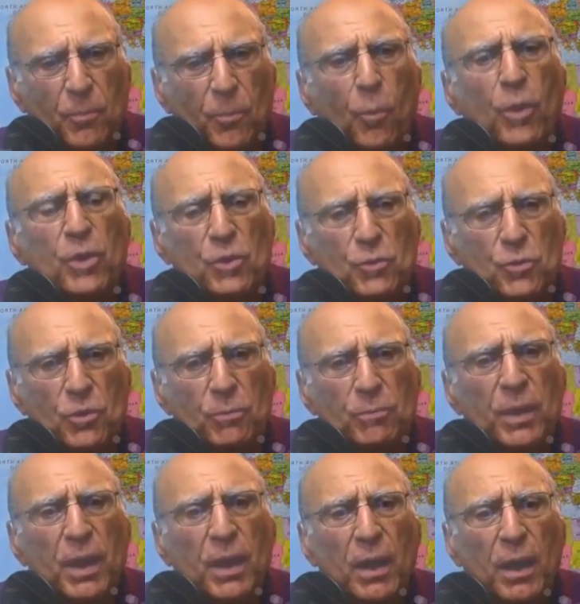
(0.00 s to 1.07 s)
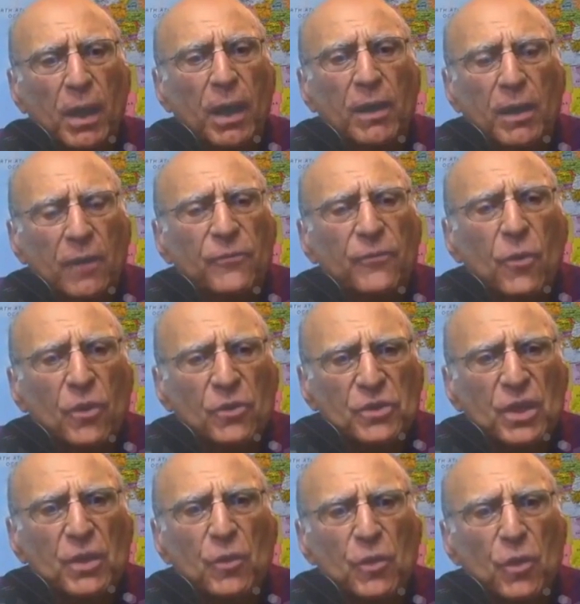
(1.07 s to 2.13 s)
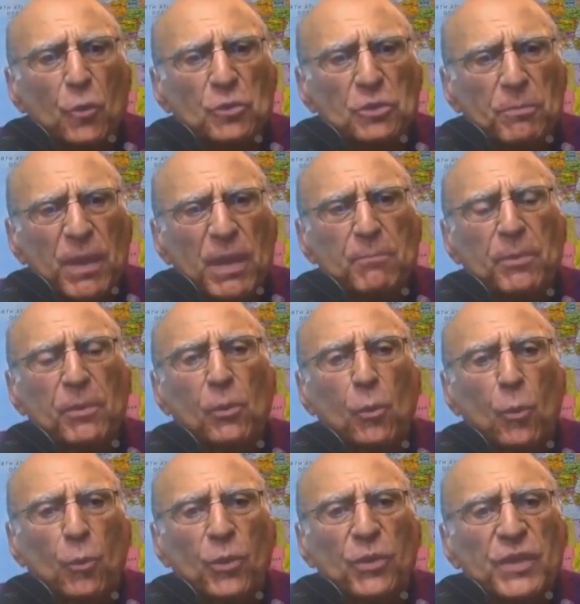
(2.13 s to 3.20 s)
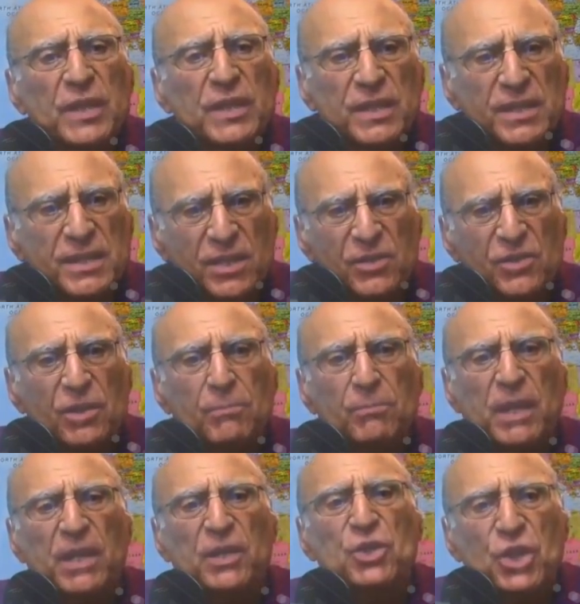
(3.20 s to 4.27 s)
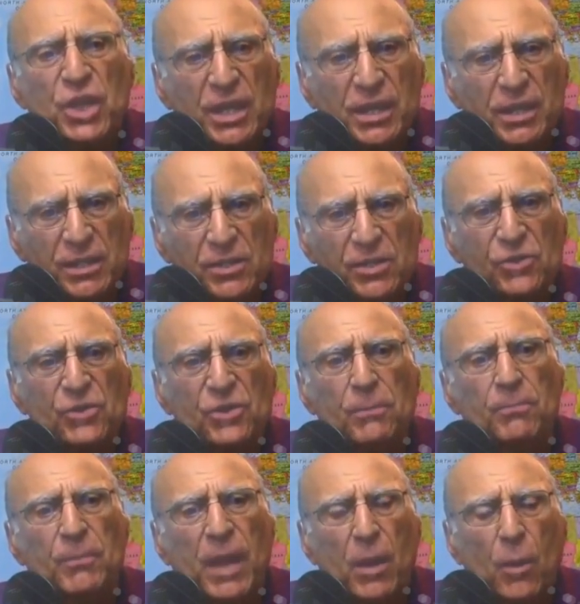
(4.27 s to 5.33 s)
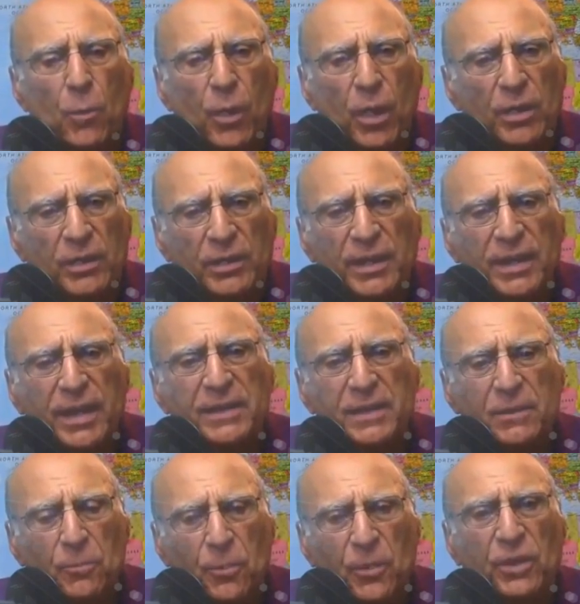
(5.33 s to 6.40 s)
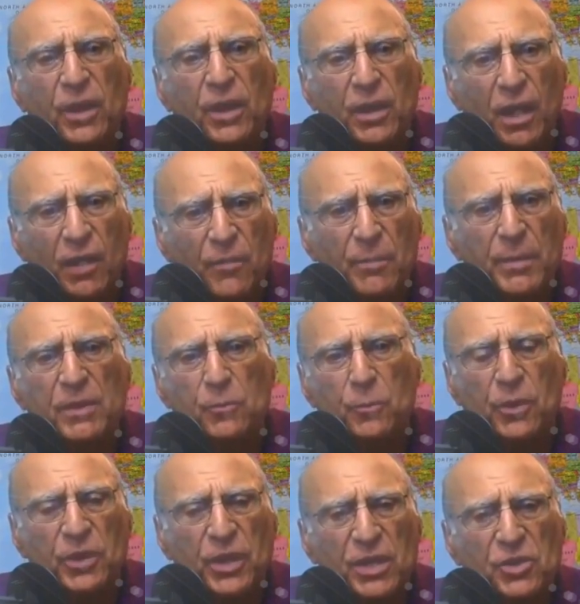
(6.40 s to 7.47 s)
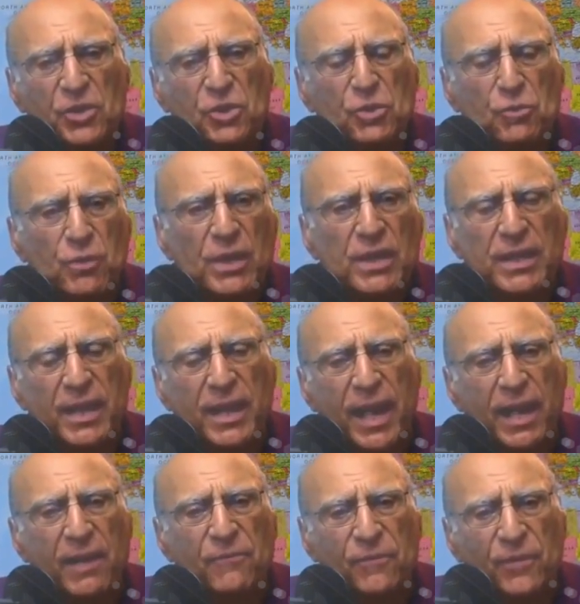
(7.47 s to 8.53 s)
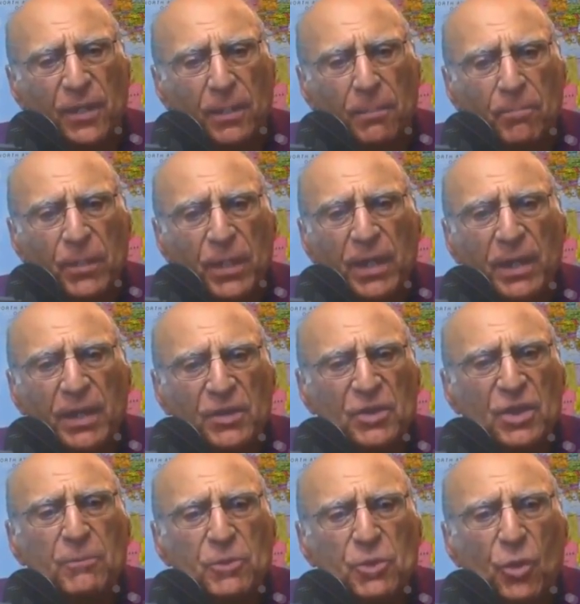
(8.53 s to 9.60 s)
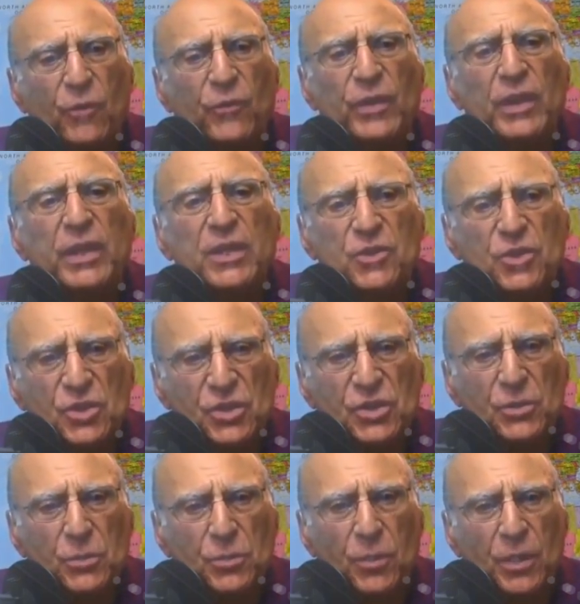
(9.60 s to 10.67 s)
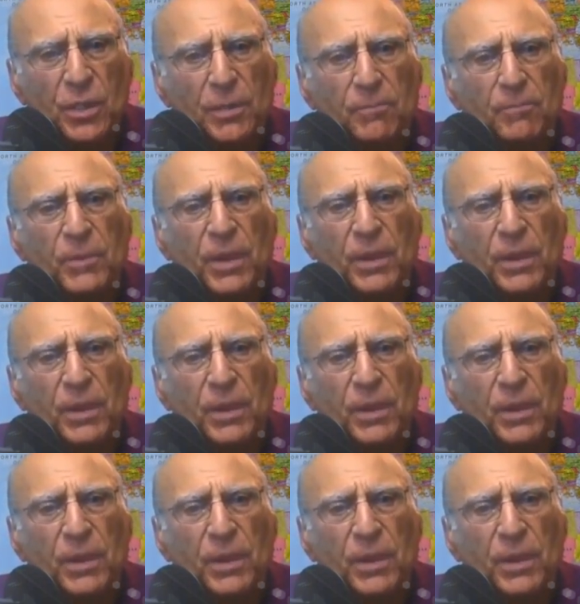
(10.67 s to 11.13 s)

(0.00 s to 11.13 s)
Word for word: one group. Uh, of course, there are those people within the system that are cheating the system, that are uh, connected with government, with industry, that have um, some sort of allegiance to uh,